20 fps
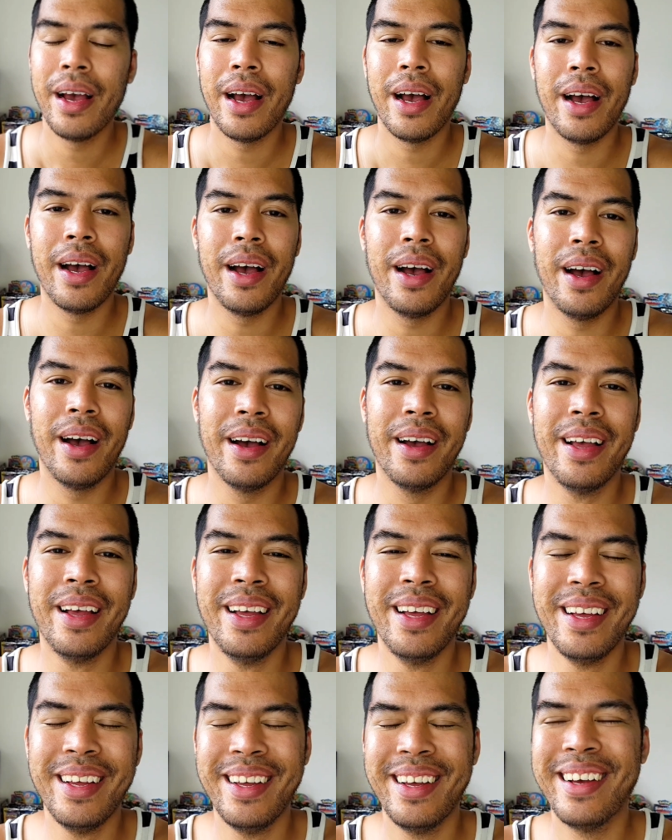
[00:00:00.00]

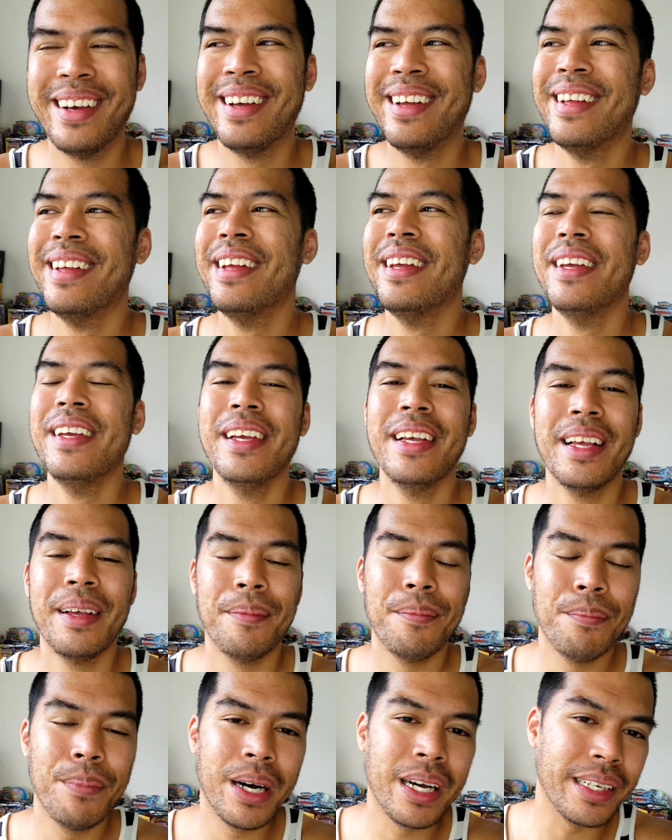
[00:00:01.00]

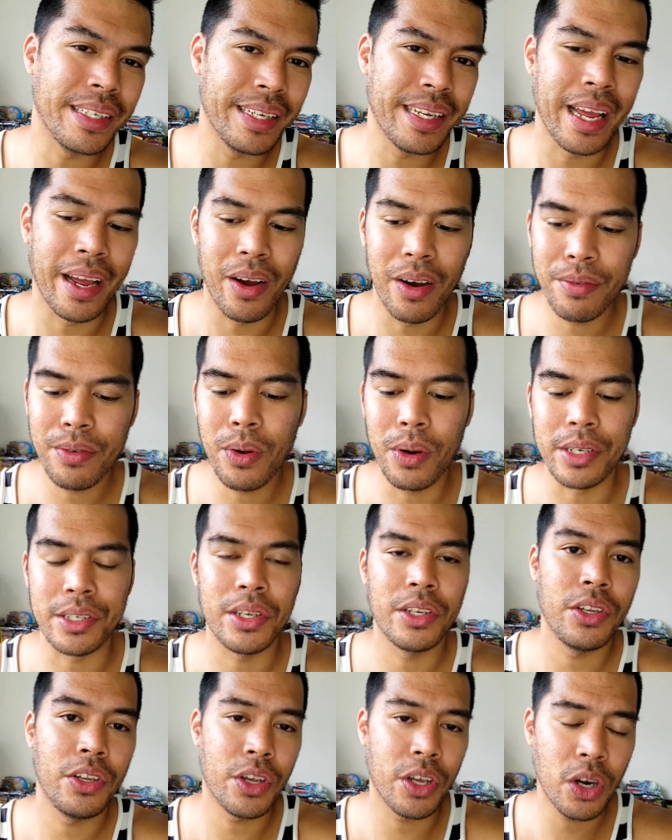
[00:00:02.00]
But yeah, of
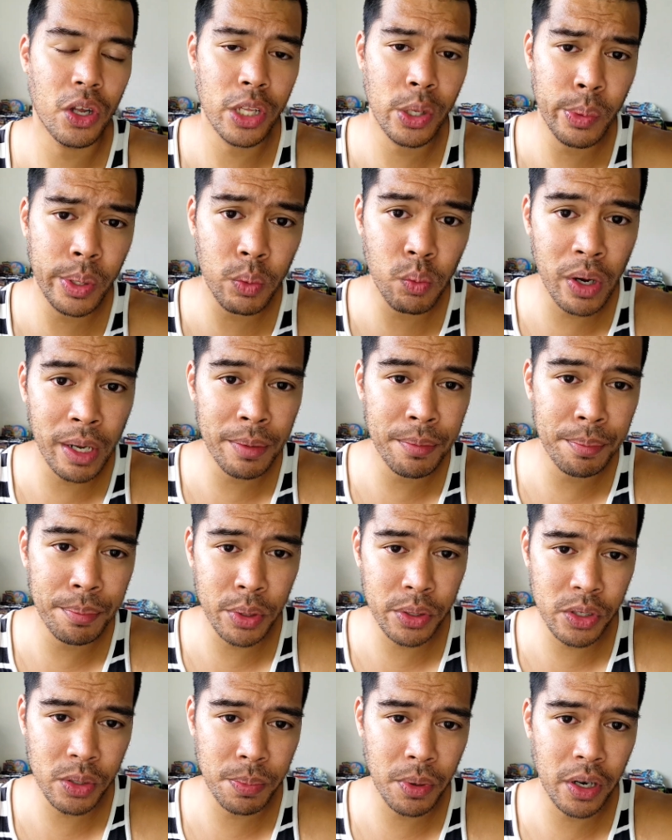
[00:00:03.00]
course, you can only win one
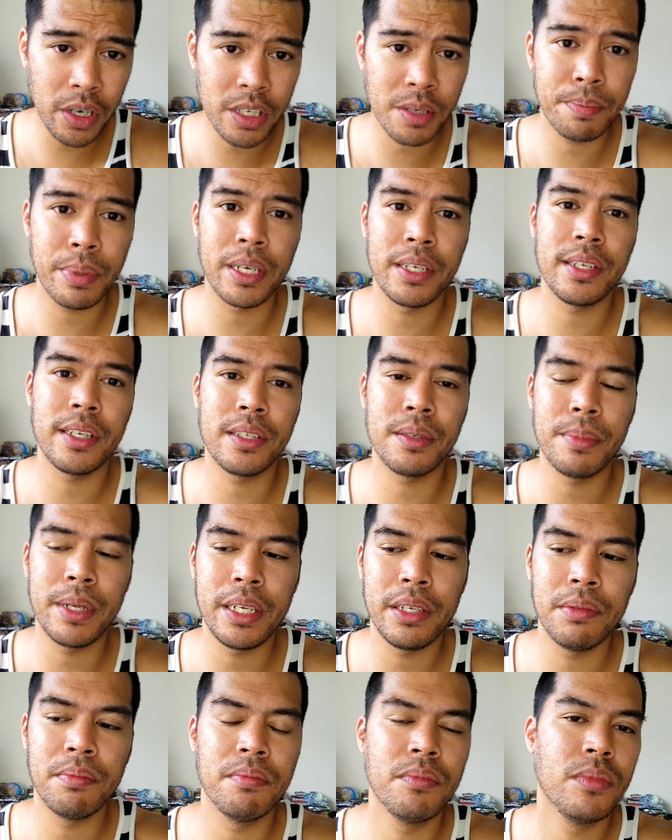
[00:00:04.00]
booster box, but it does
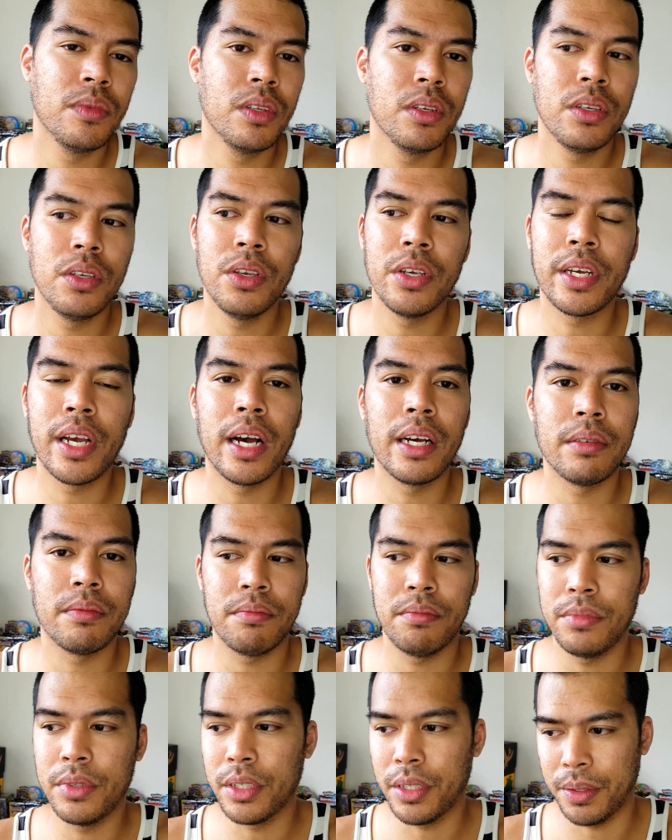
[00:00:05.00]
mean you can't,
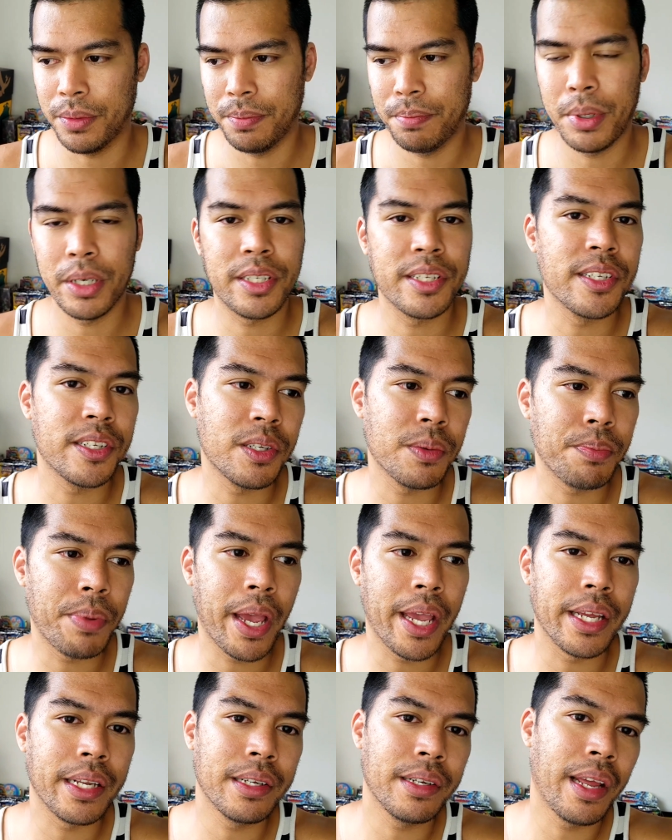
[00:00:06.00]
you know,
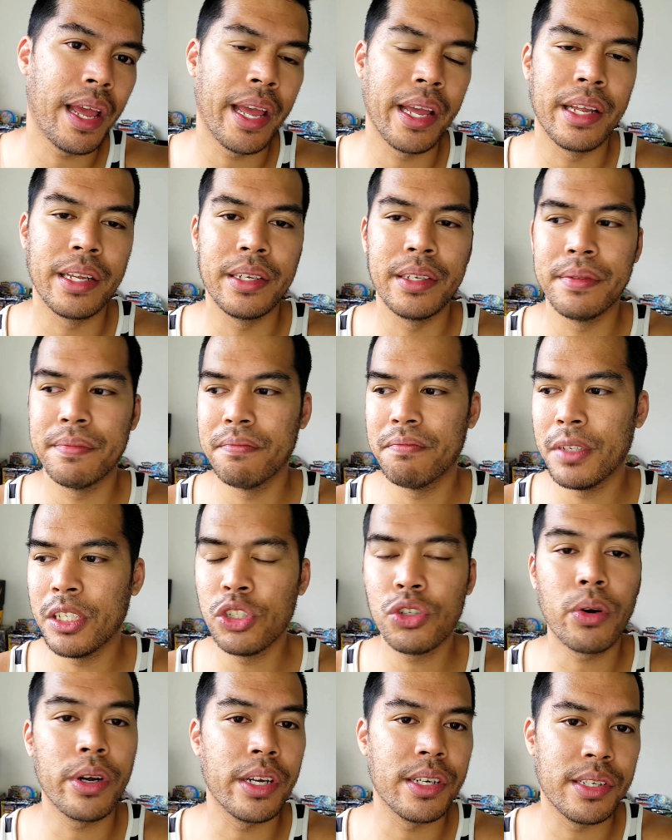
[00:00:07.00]
participate and
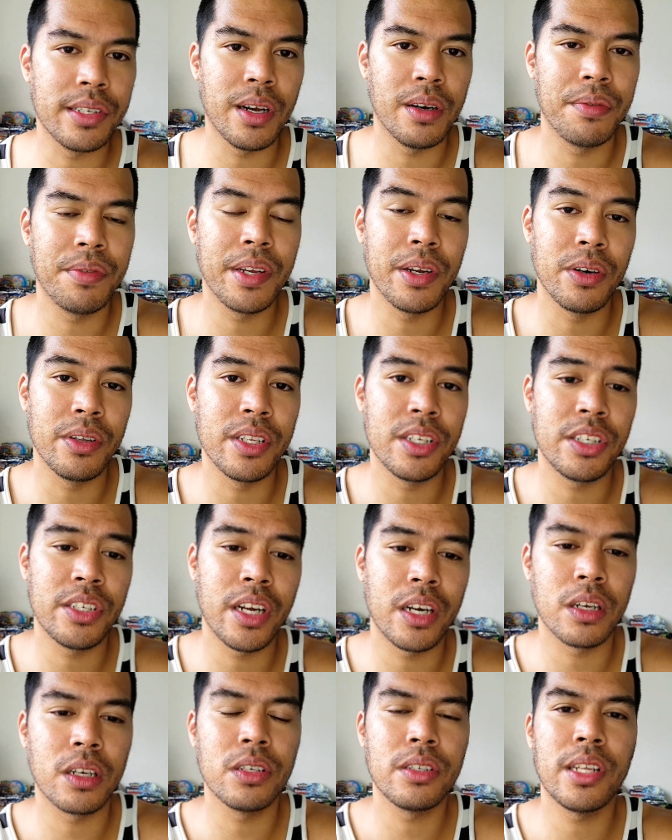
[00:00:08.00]
enjoy yourself here on this
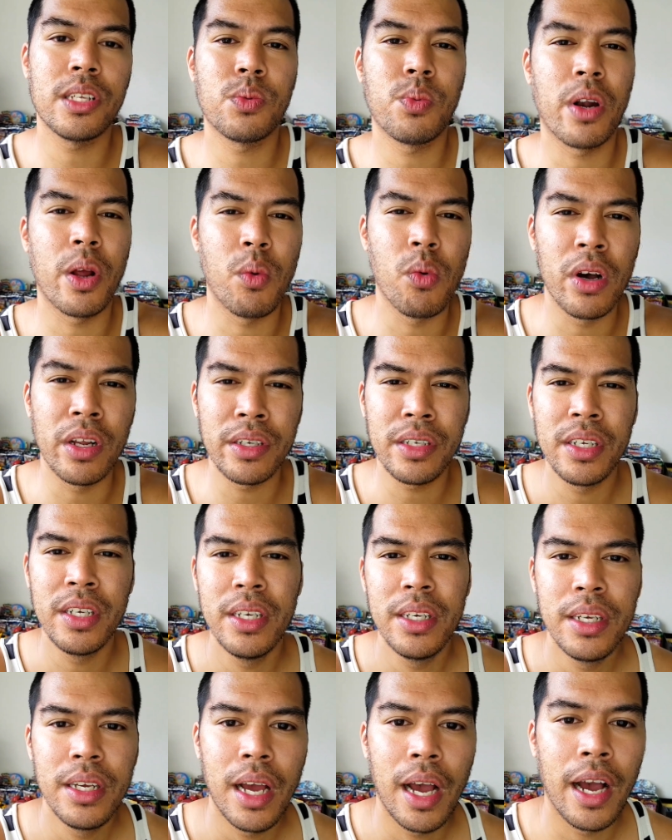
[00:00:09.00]
channel, because that's what I want.
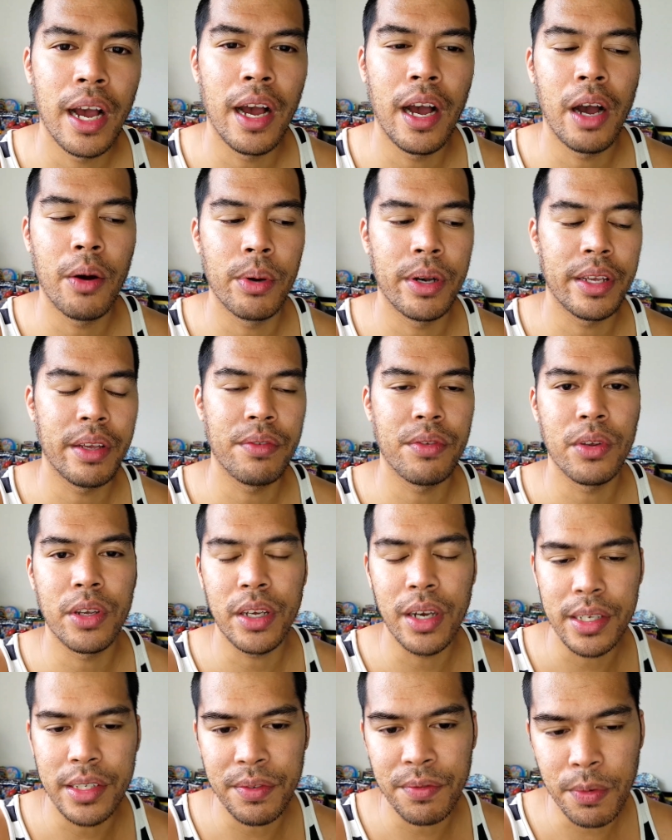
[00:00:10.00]
I want to give you
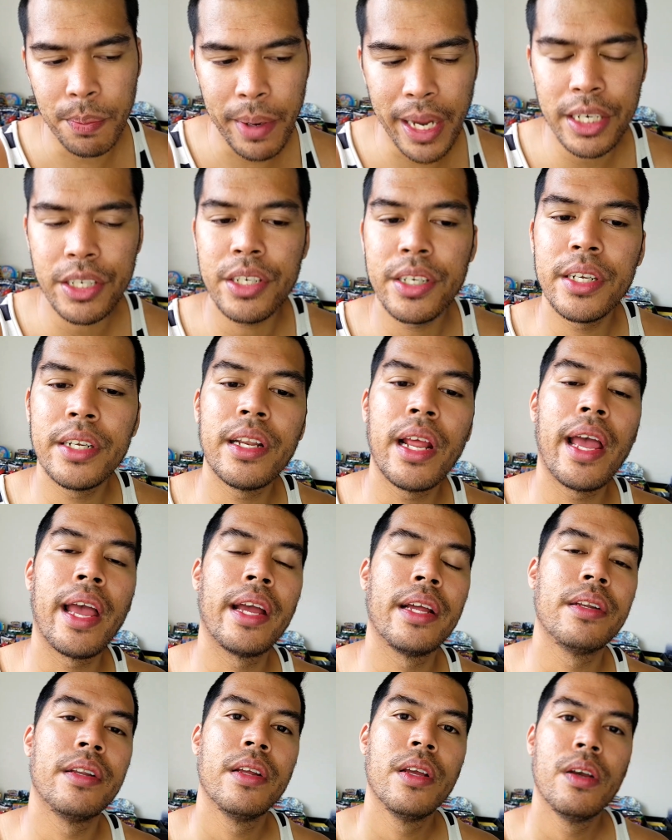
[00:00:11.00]
guys information
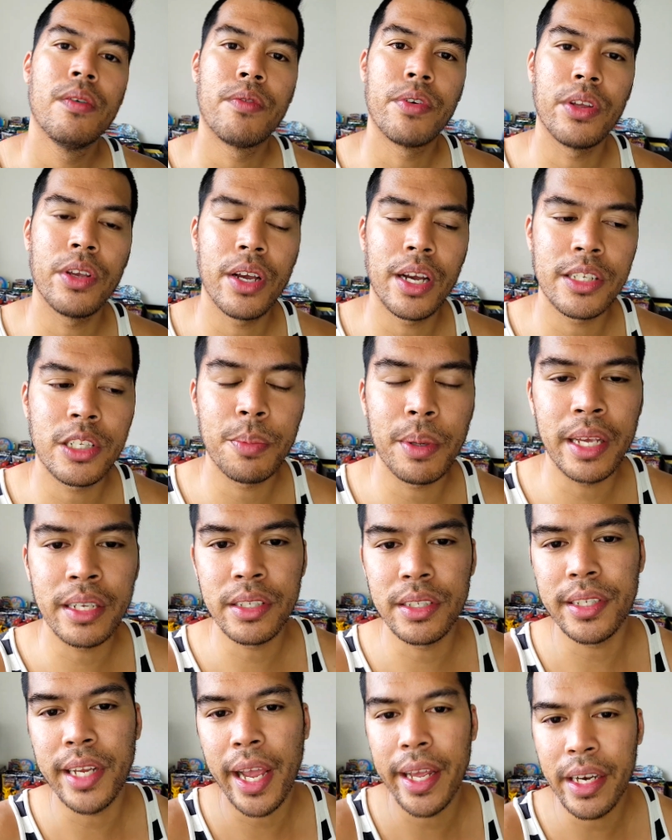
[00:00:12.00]
and for you guys to be
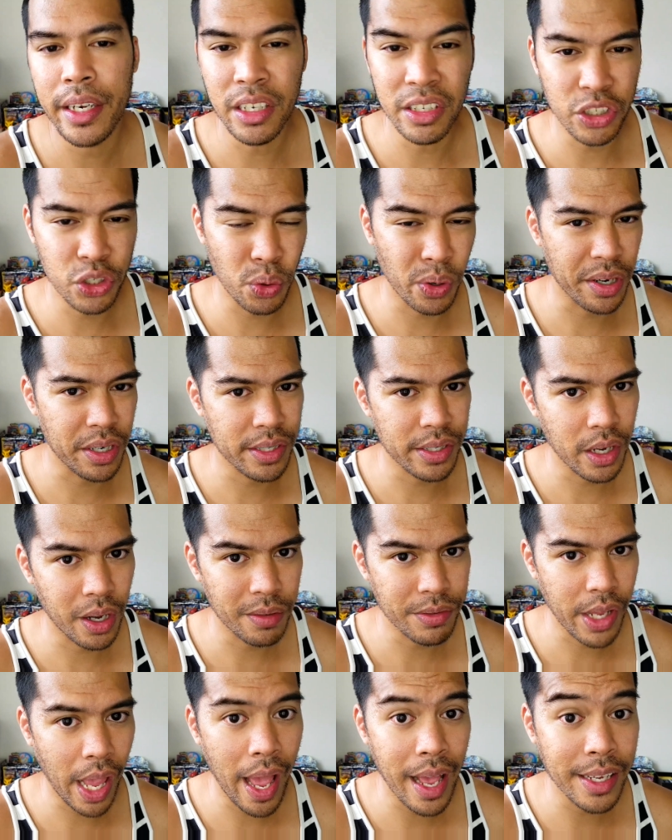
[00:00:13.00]
entertained and enjoy
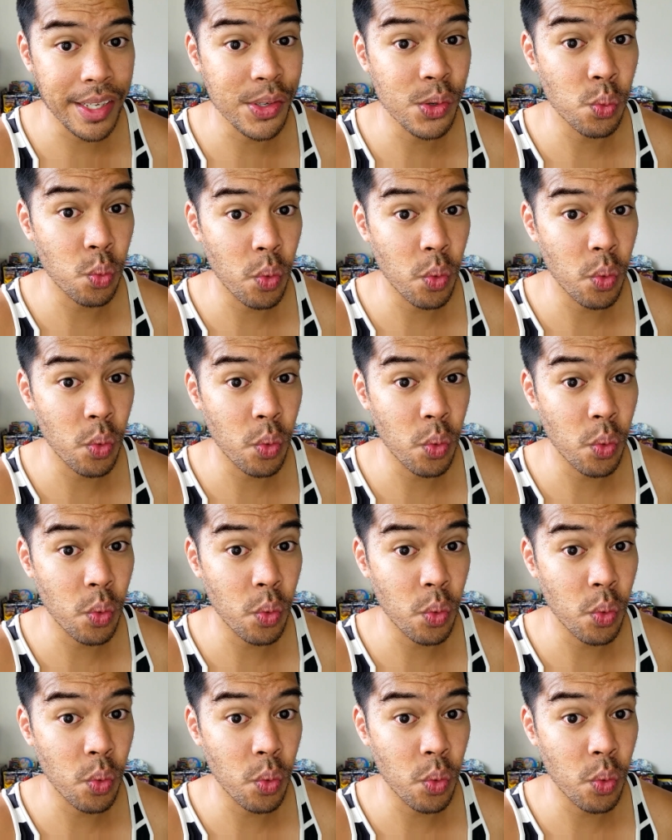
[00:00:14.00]
yourselves as